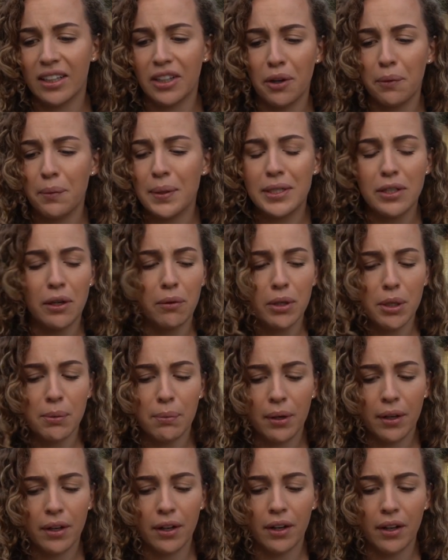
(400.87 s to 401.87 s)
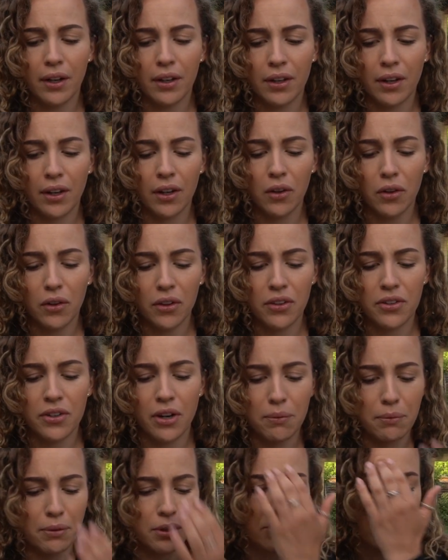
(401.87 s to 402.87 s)
You know, we don't want to put, a lot of the
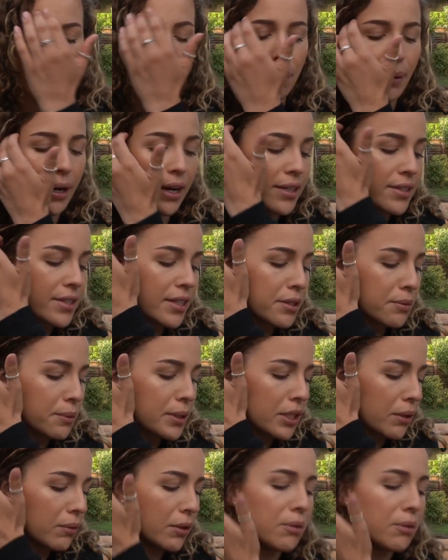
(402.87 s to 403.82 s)
time that stop us is we don't